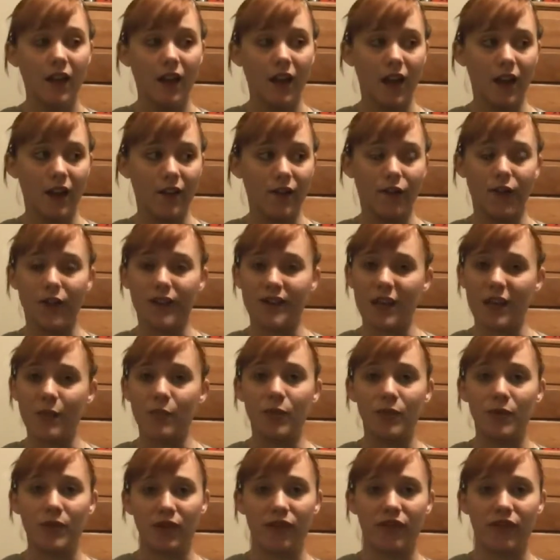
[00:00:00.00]
Uh, for
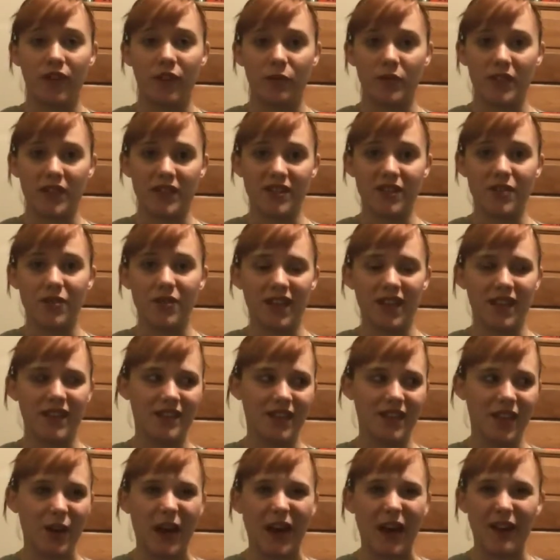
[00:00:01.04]
example, in the film, these two
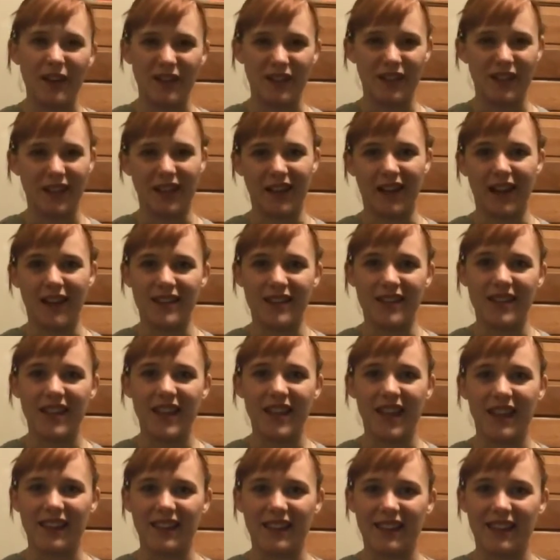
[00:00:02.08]
kids go out and they're like hunting,
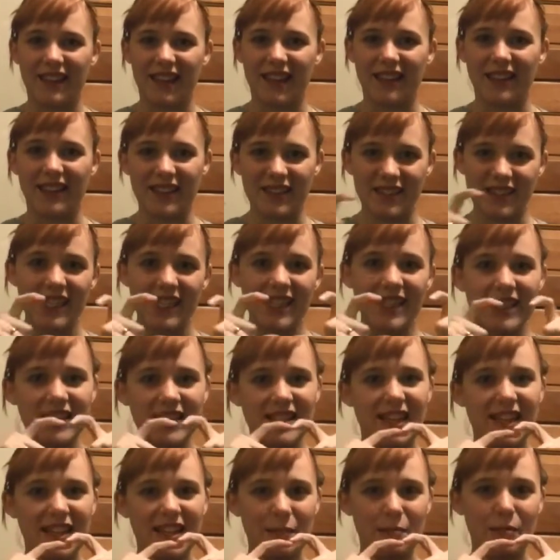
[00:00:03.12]
and then they get this teeny
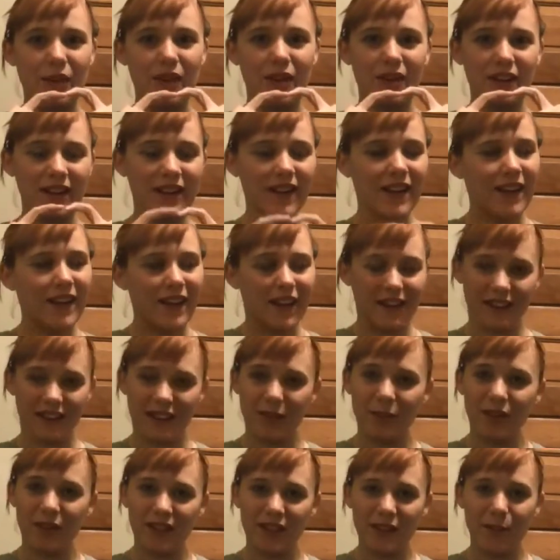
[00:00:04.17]
tiny bird, and they
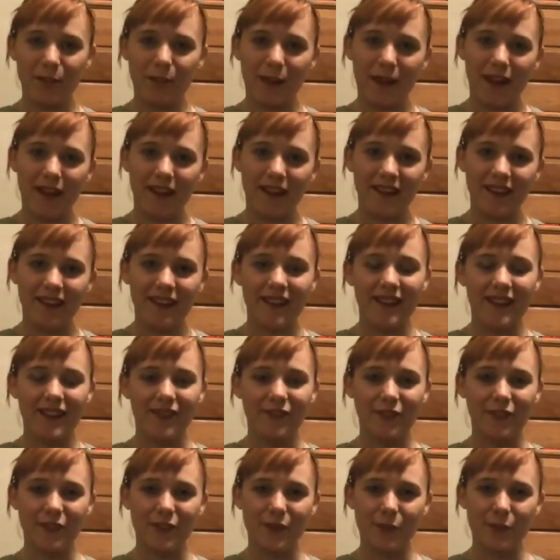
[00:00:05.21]
bring it back
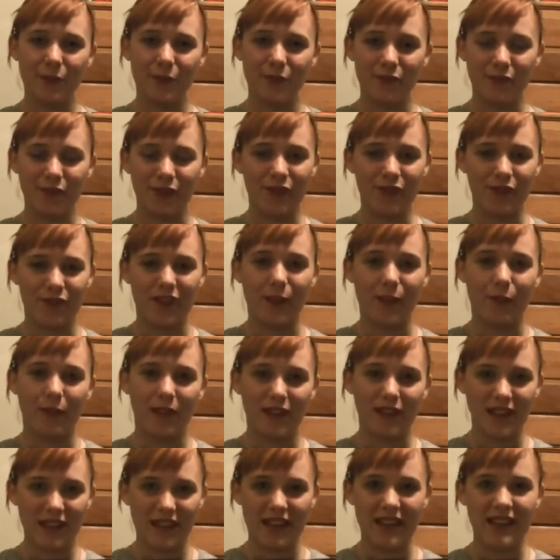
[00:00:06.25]
for the for the family
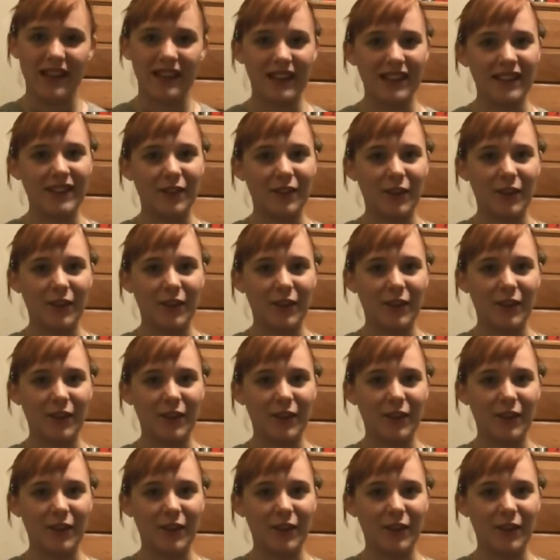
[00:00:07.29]
to eat, and